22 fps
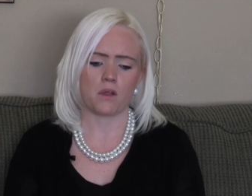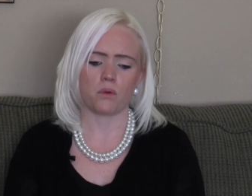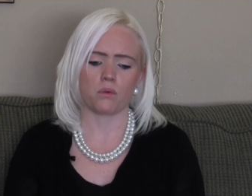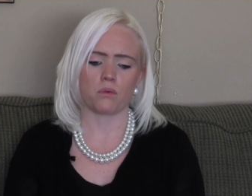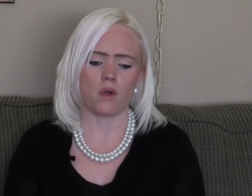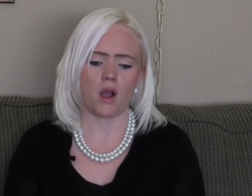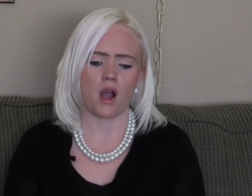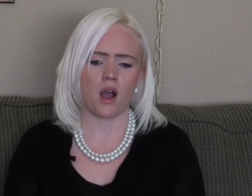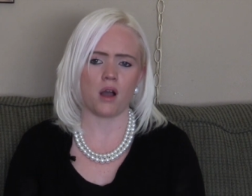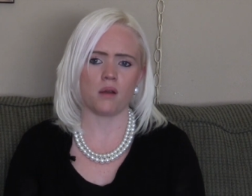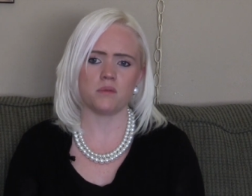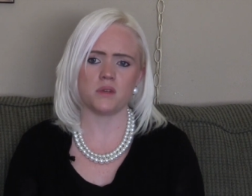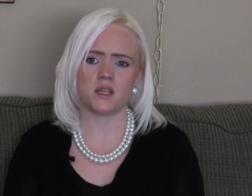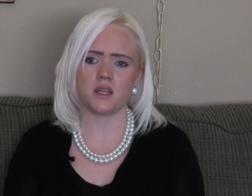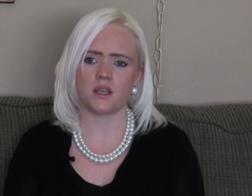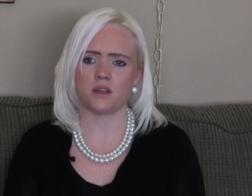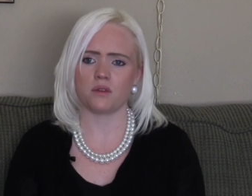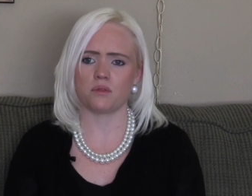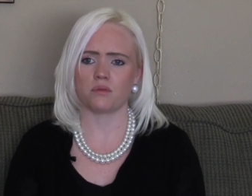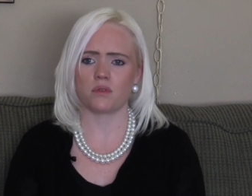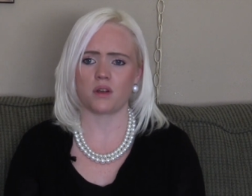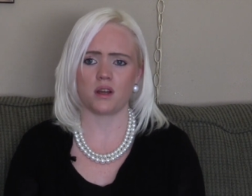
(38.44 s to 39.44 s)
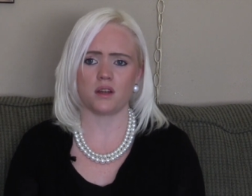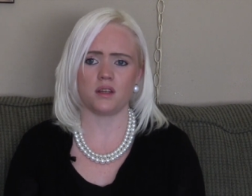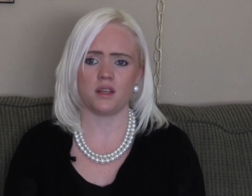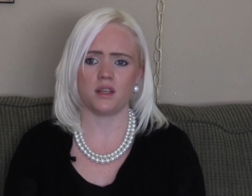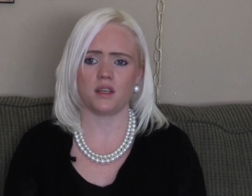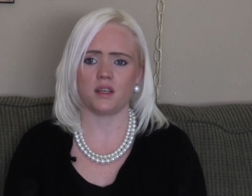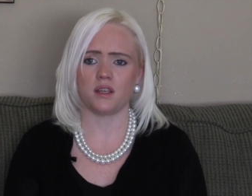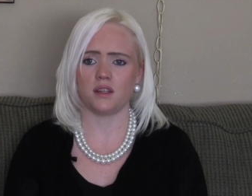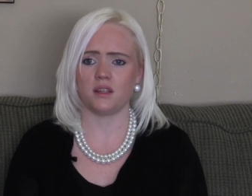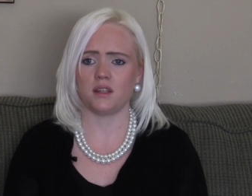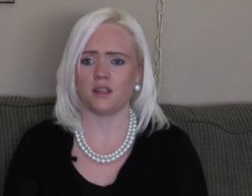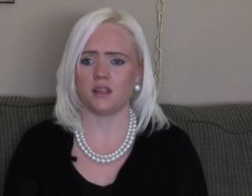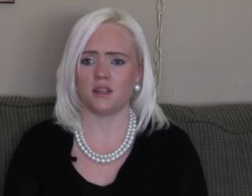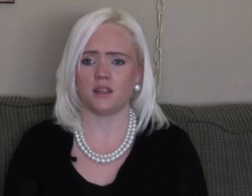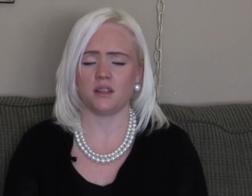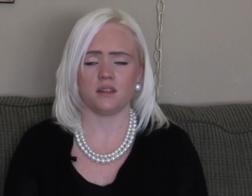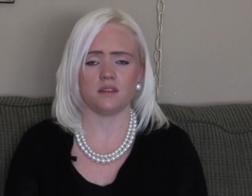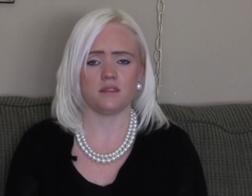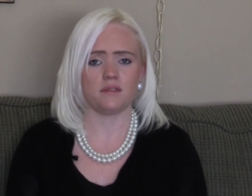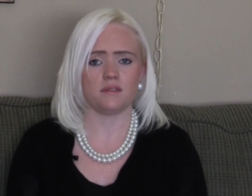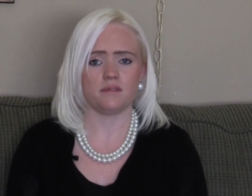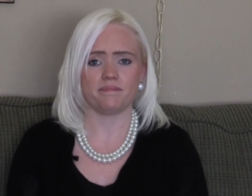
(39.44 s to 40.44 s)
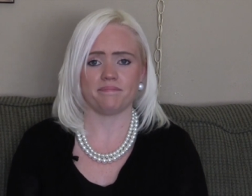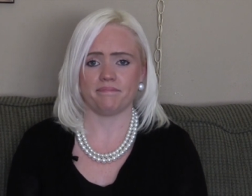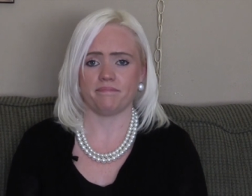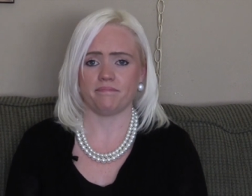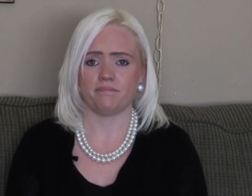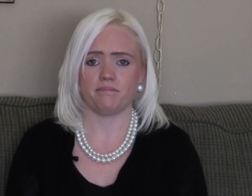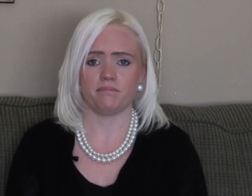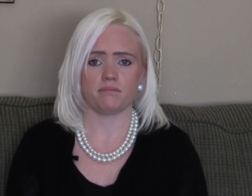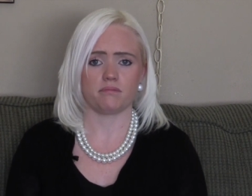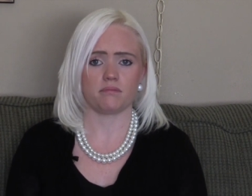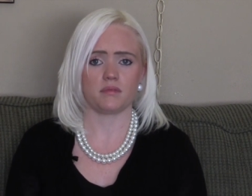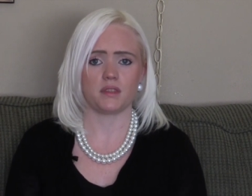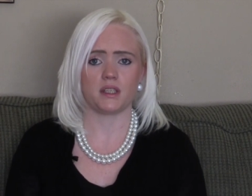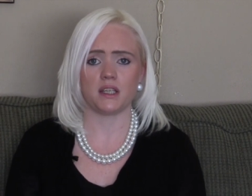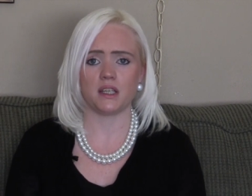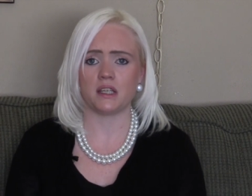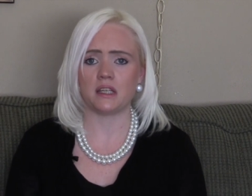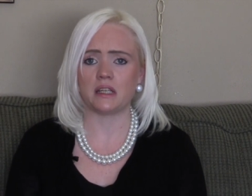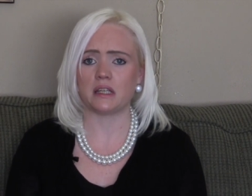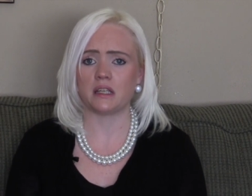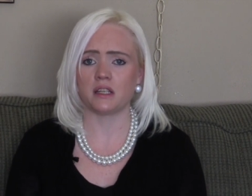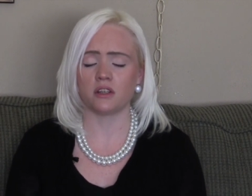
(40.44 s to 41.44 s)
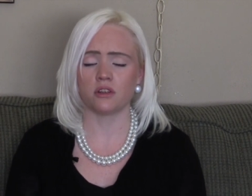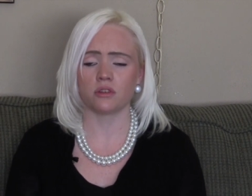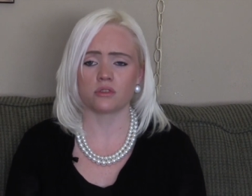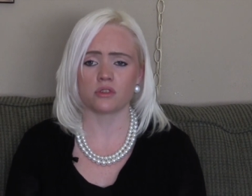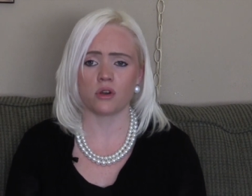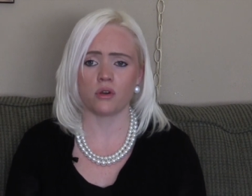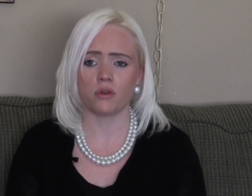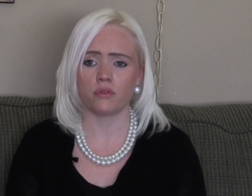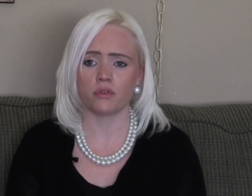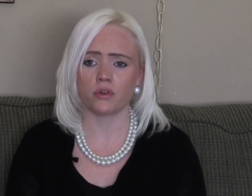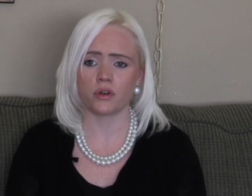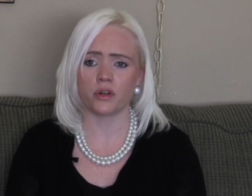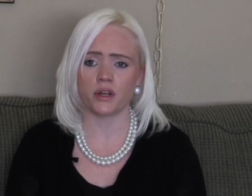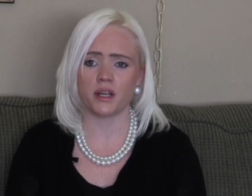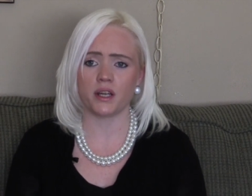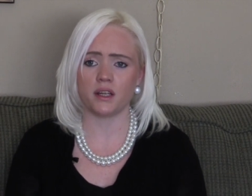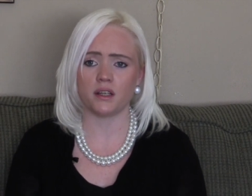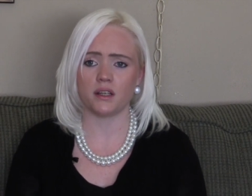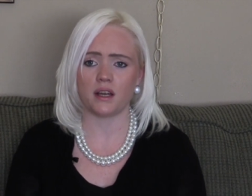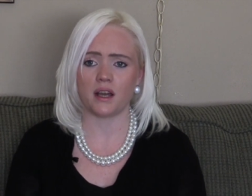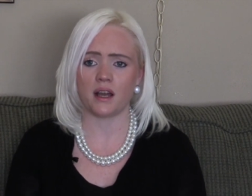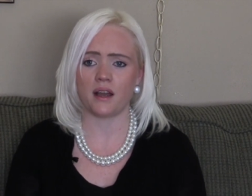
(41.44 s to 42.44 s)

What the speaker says: robbing and running and then getting killed over it.